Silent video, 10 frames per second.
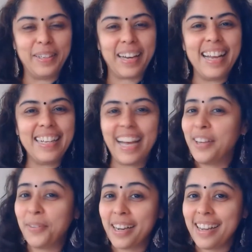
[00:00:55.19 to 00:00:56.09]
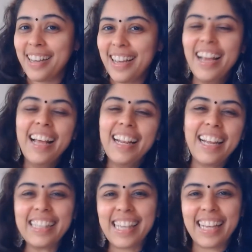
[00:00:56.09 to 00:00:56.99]
right? Are you ready?
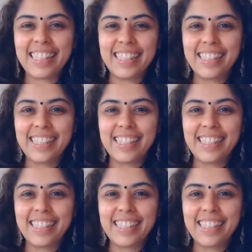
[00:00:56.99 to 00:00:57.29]
Let's get